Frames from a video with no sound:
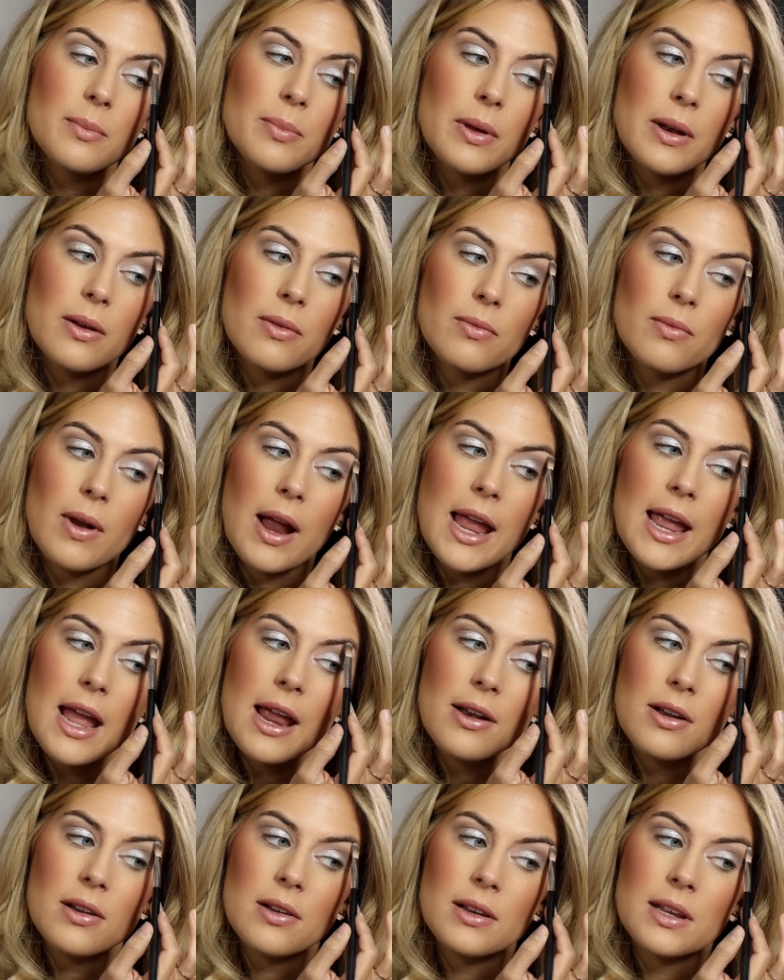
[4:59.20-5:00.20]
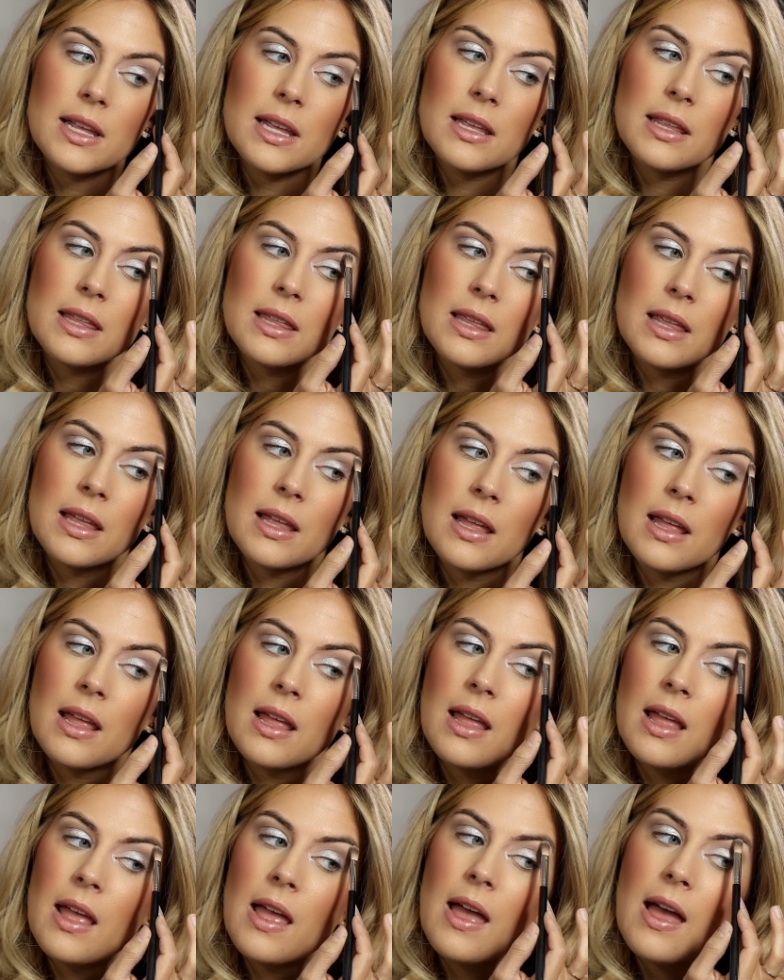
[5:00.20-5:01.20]
put it right underneath
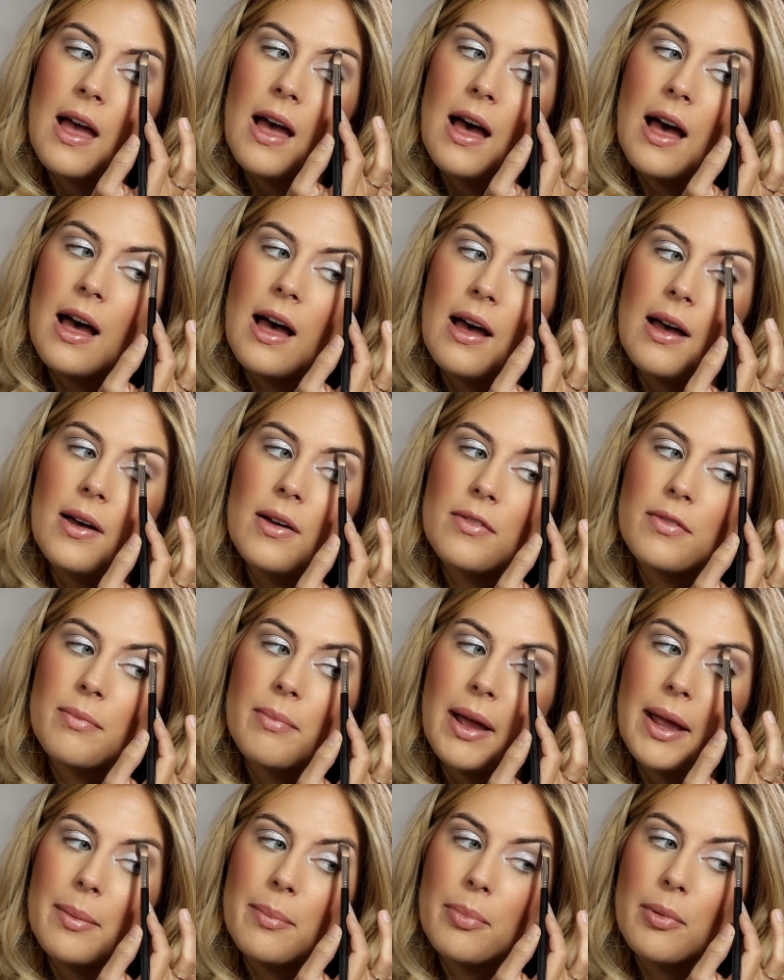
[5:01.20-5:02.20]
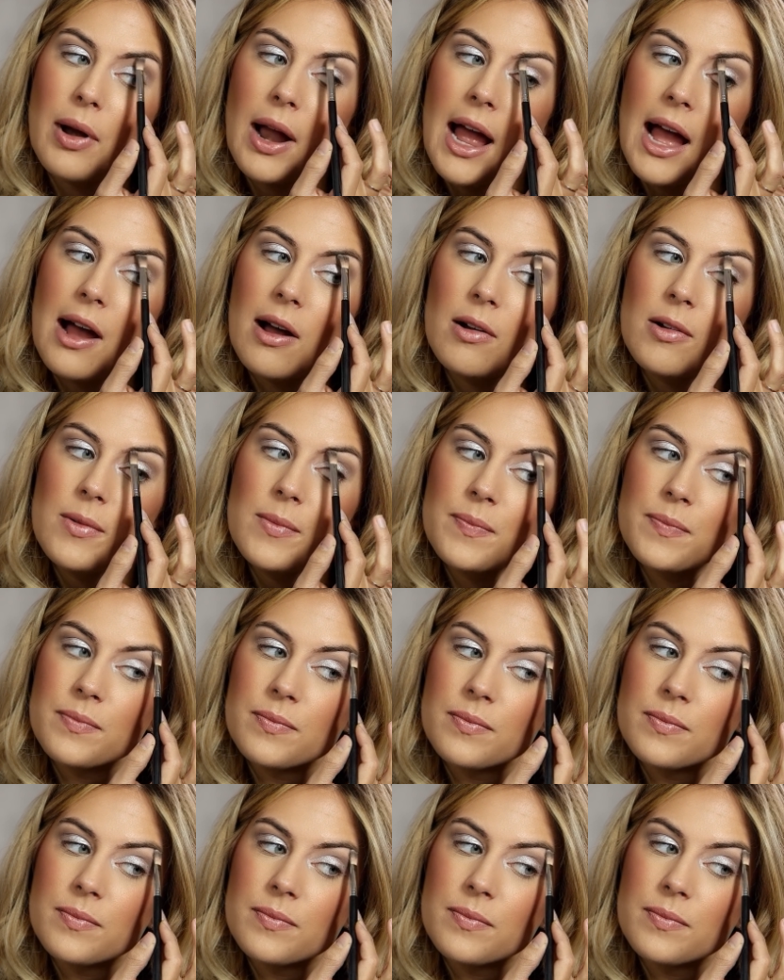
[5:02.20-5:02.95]
of my brow,